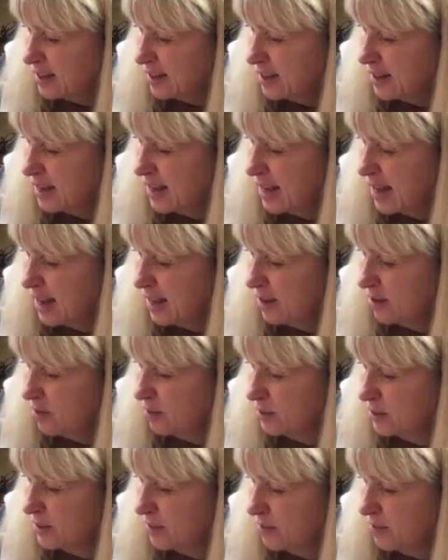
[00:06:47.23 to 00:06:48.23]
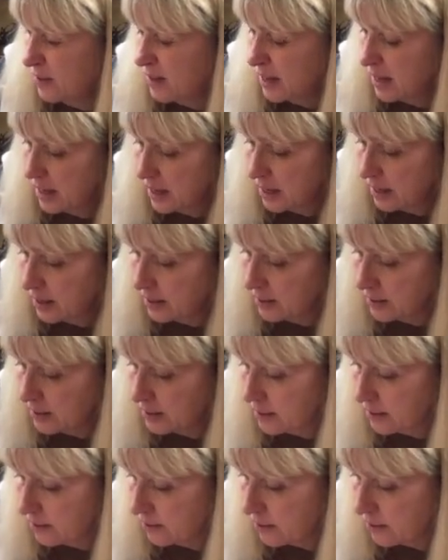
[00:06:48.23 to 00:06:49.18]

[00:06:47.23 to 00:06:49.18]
the angles of things